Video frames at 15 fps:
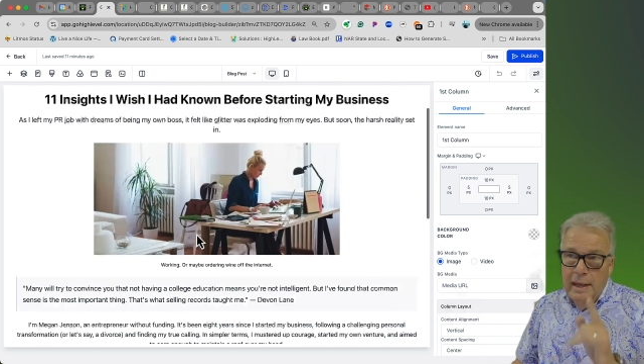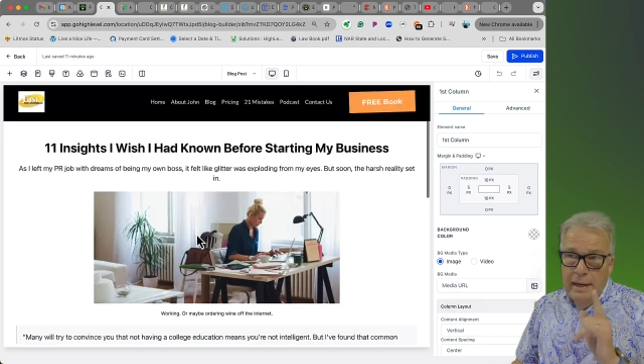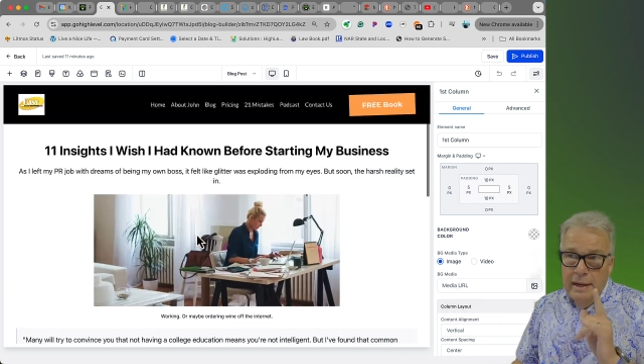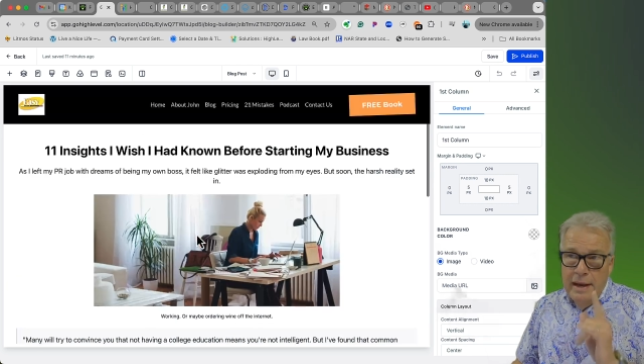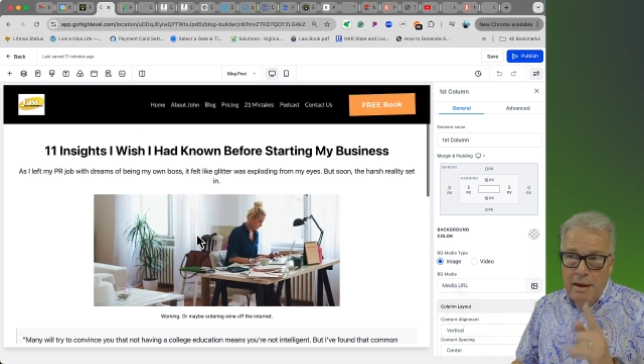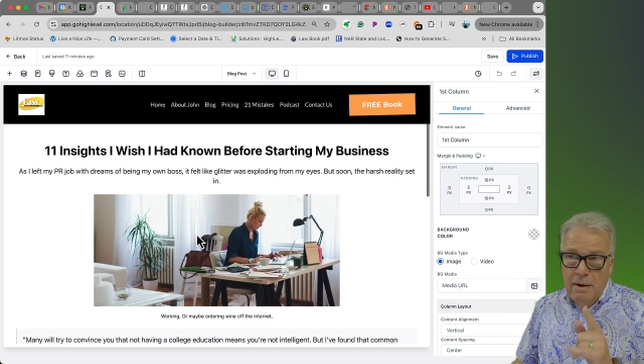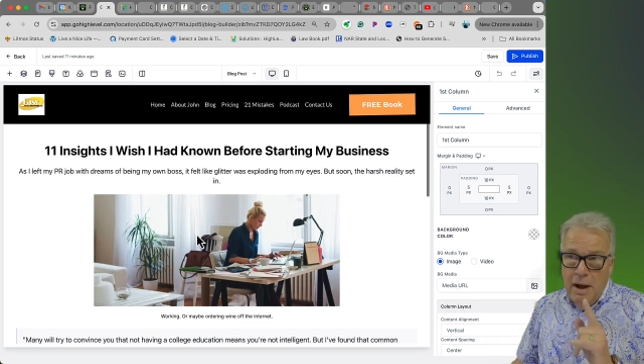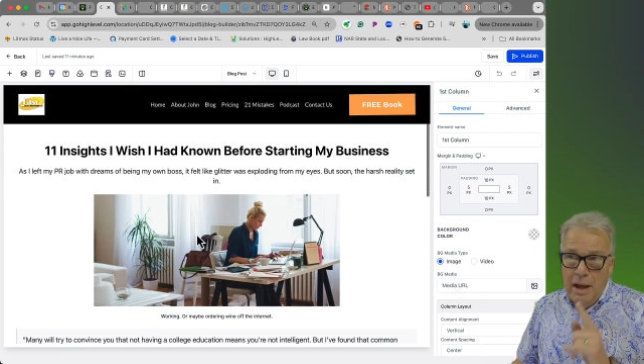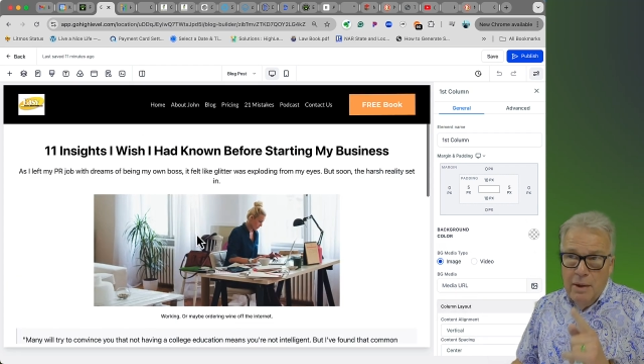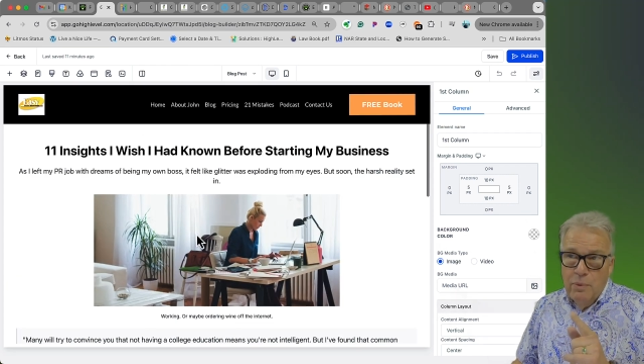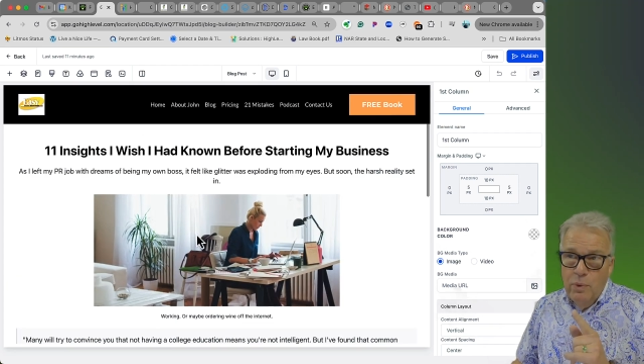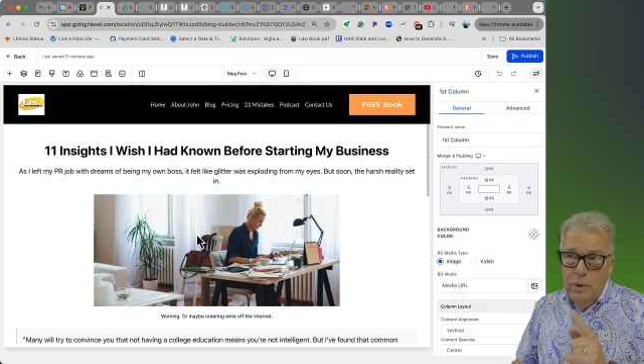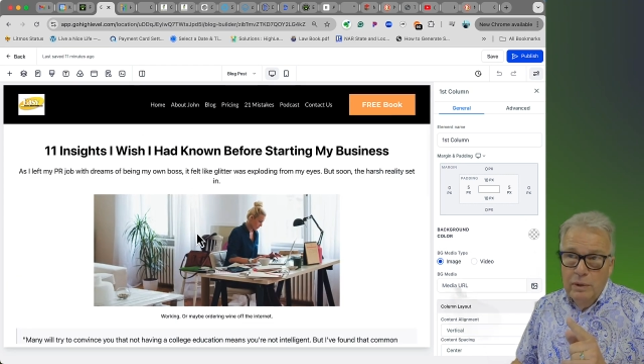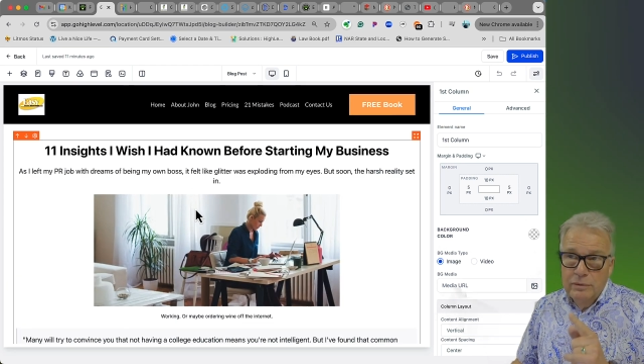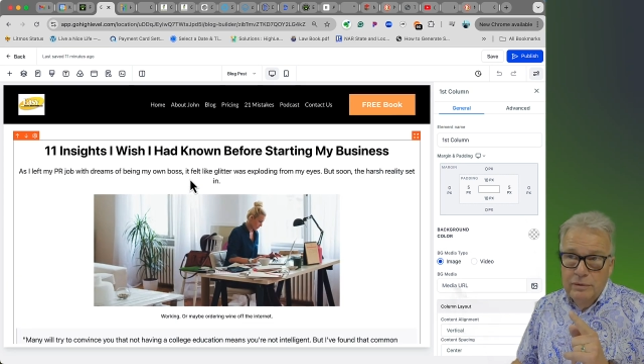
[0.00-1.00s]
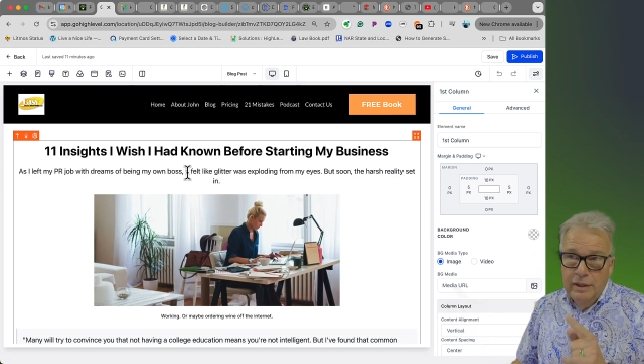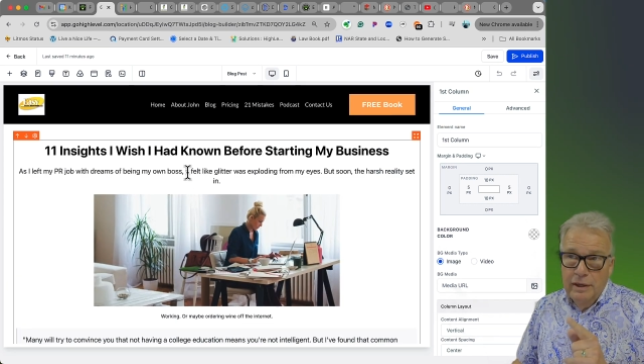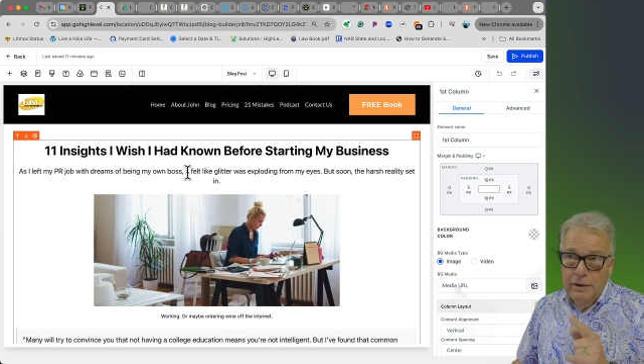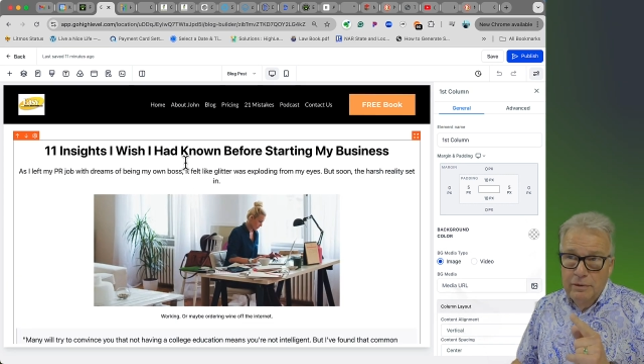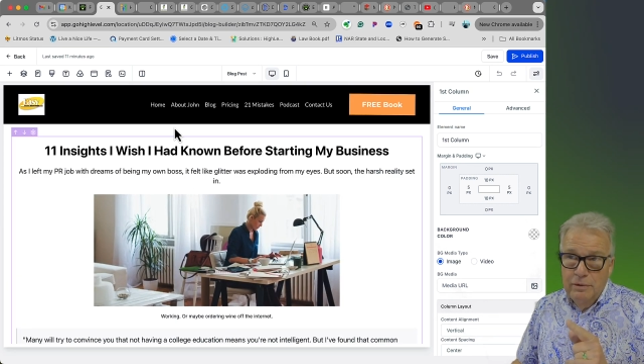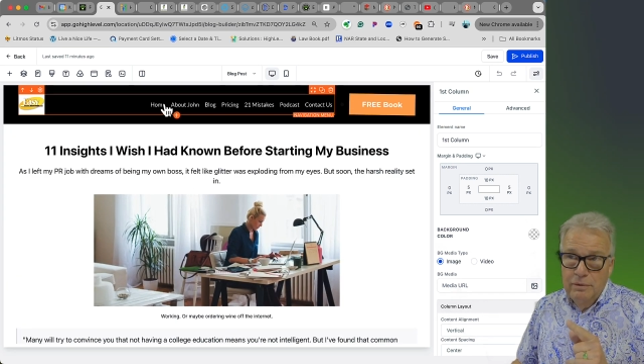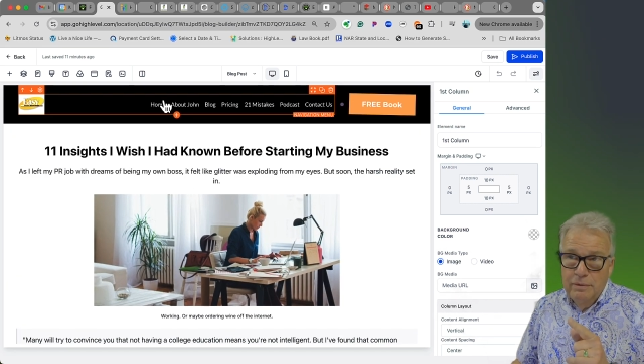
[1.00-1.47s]
Now I will
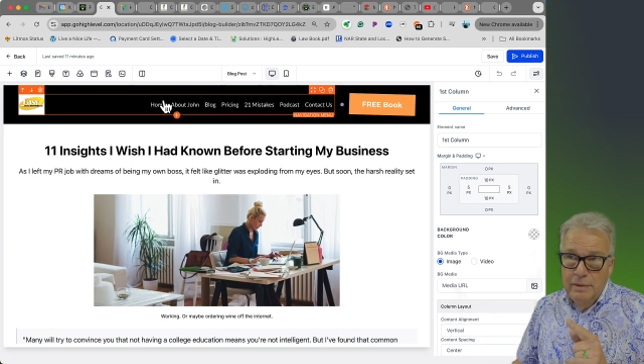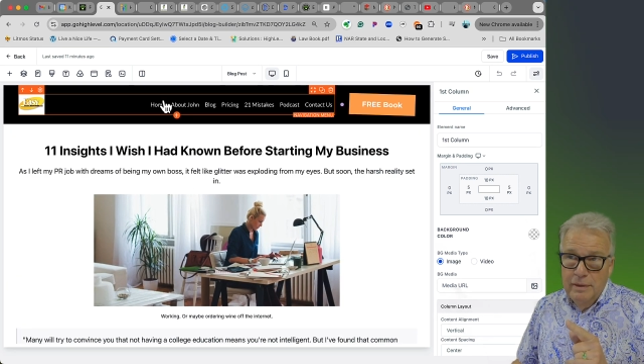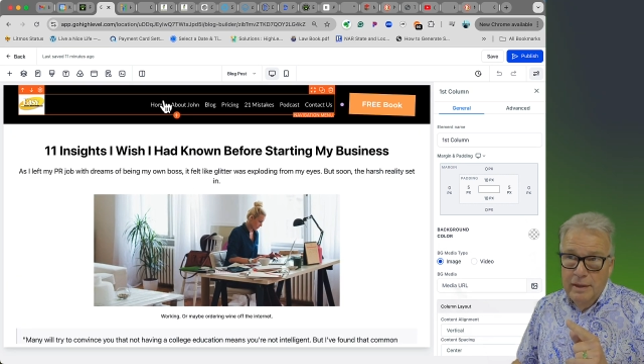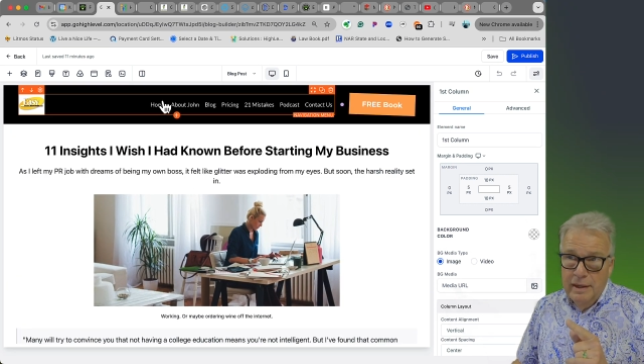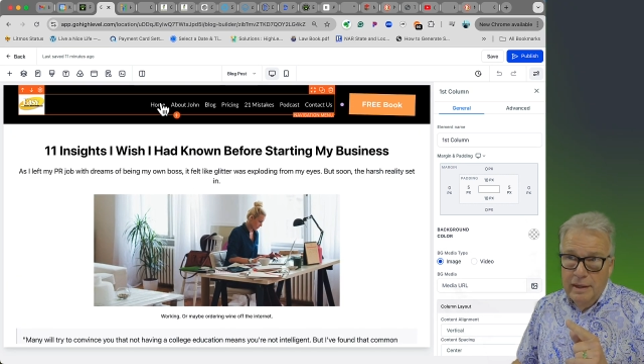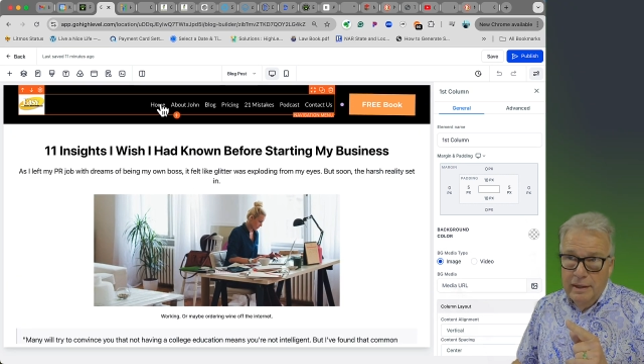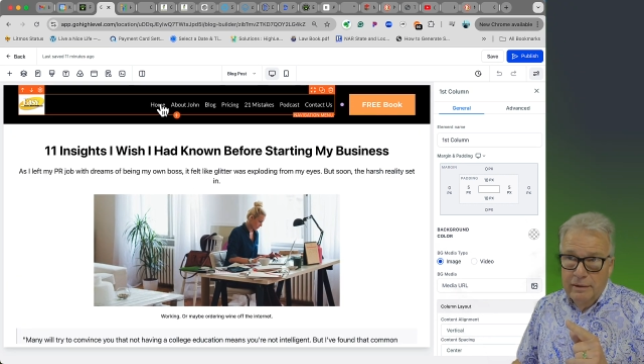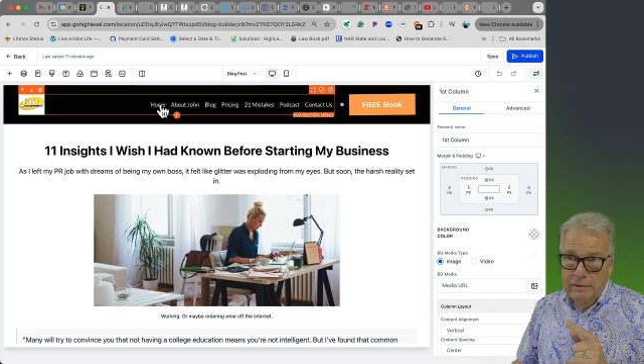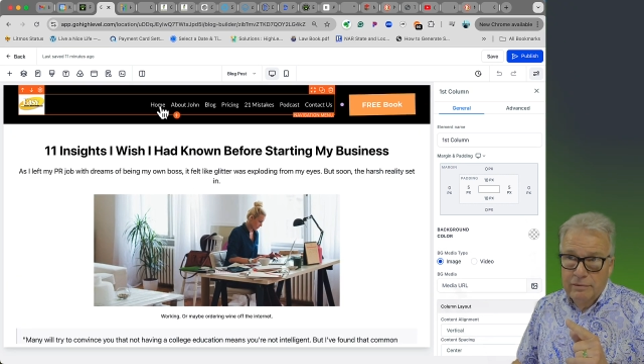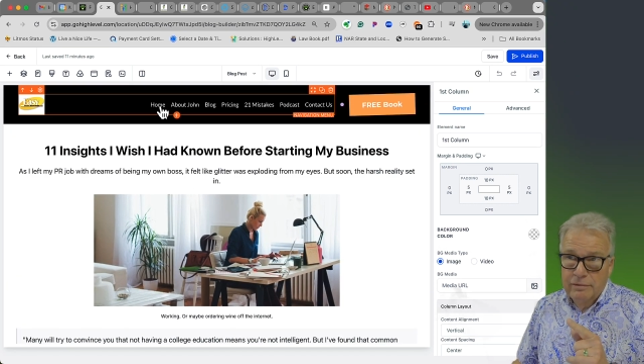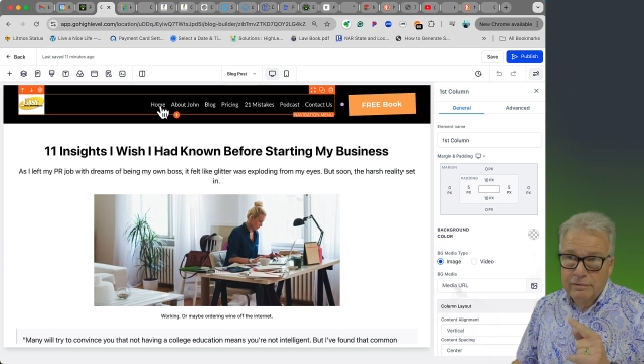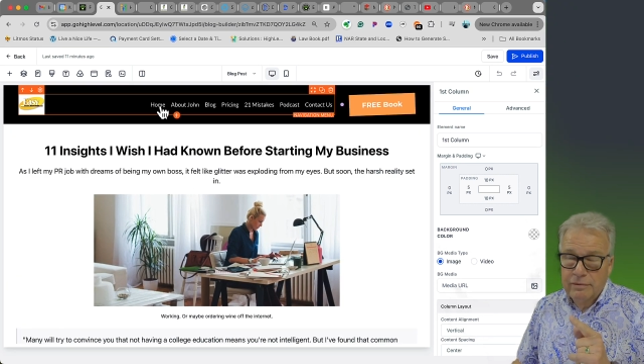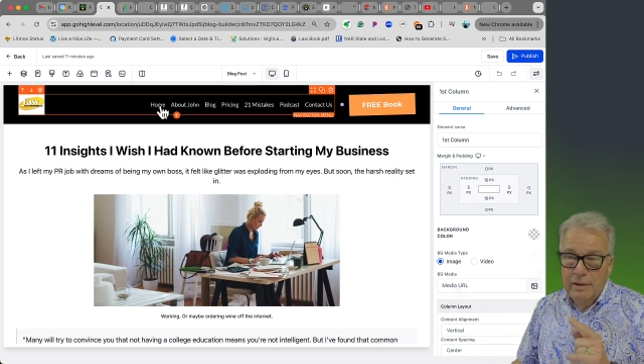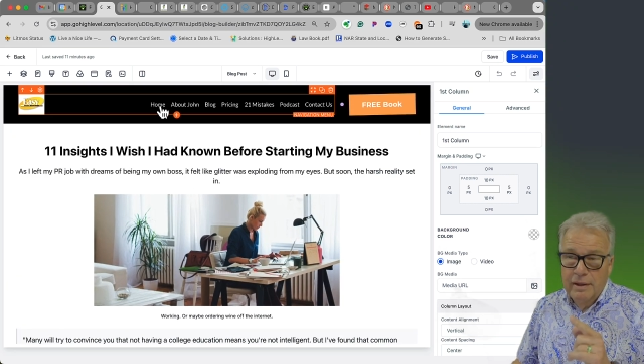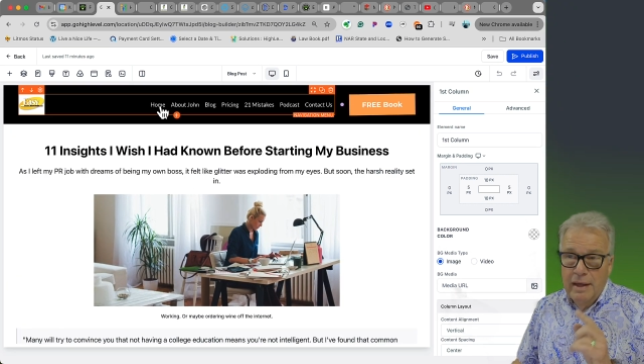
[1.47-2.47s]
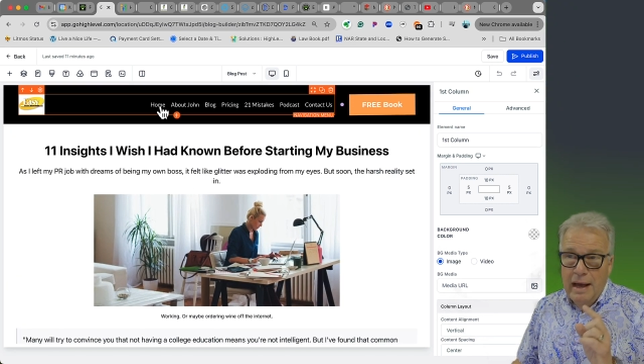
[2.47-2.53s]
tell you this,